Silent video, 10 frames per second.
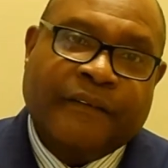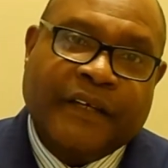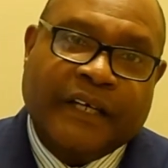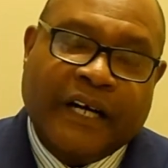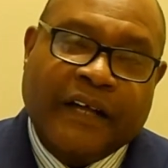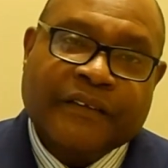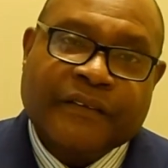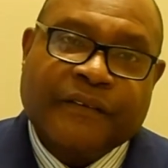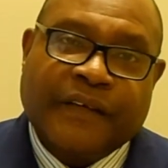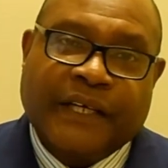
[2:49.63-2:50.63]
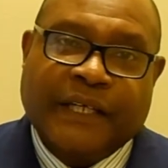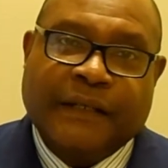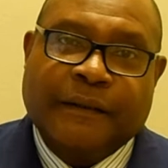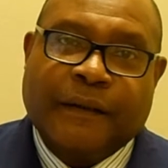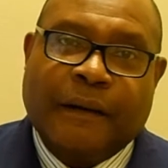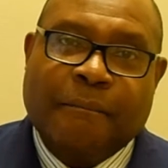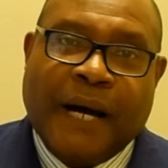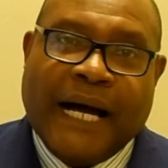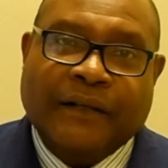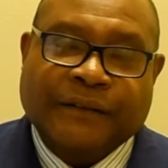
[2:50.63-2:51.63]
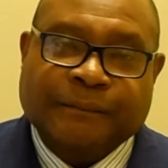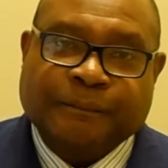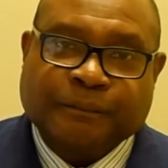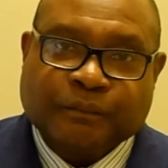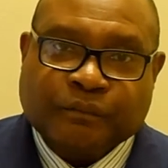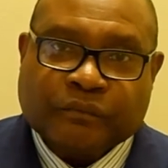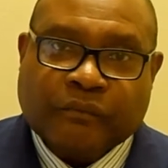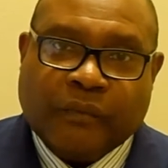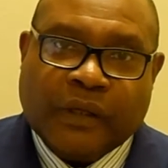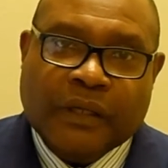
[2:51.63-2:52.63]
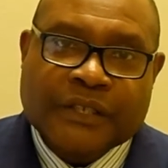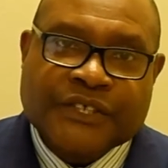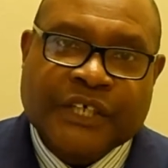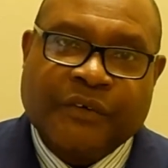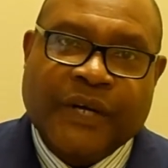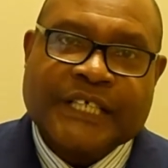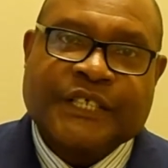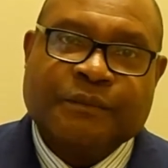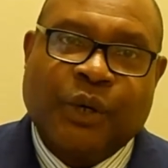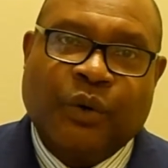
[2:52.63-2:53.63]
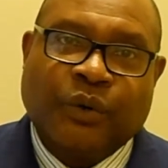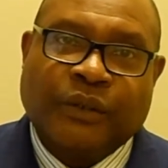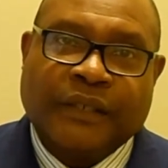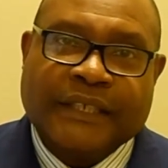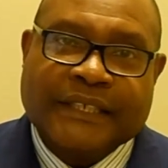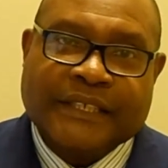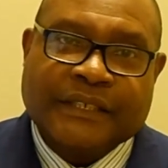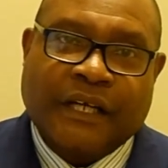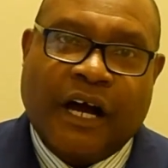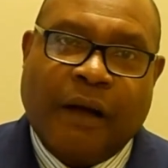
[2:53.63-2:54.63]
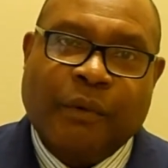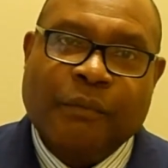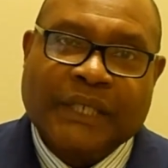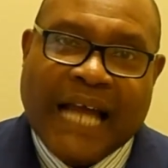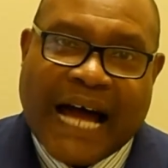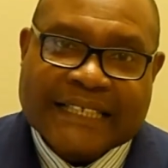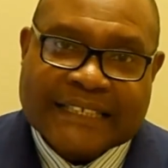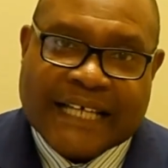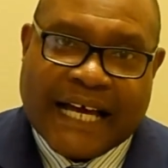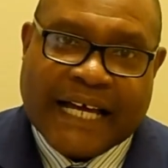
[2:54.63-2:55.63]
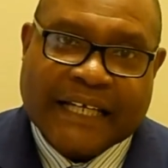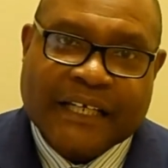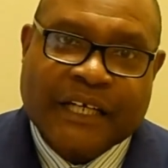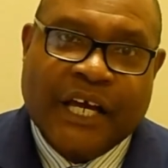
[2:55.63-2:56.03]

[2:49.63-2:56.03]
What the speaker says: The other thing about the cigarette smoke is carbon monoxide.